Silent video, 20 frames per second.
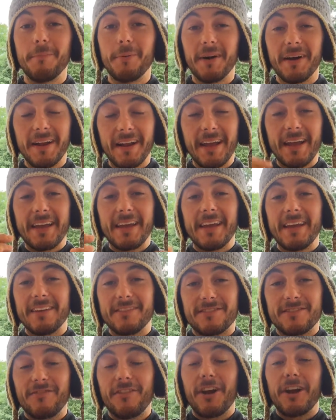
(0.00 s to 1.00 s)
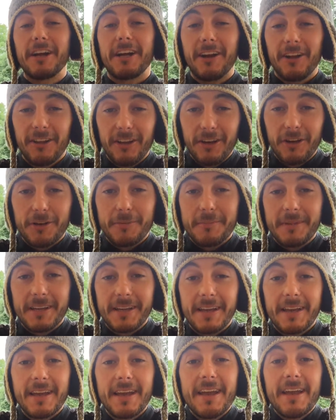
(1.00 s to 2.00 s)
but it's very clear to
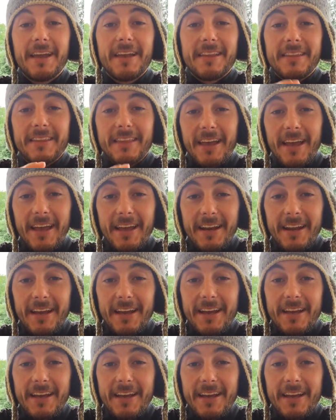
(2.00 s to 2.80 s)
me that